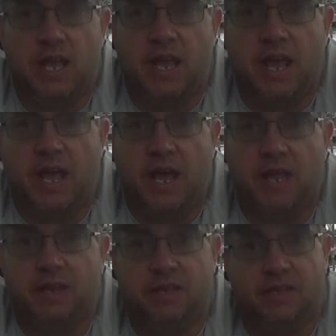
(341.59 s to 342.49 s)

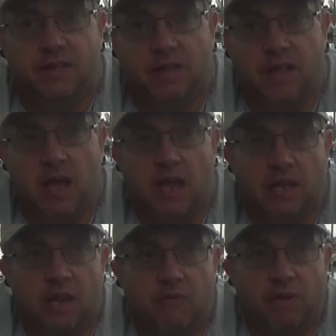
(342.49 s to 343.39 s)
and I
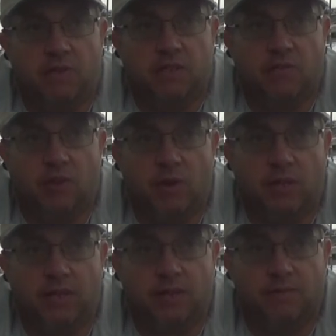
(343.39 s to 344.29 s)
got it relatively
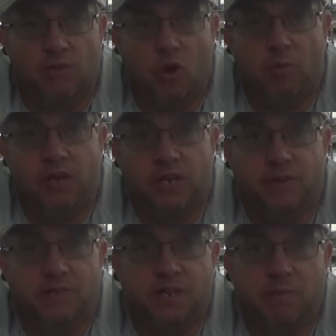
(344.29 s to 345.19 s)
quickly, hoping to
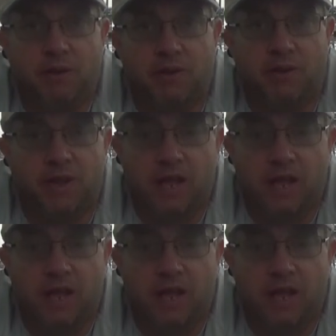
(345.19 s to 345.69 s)
use it up here.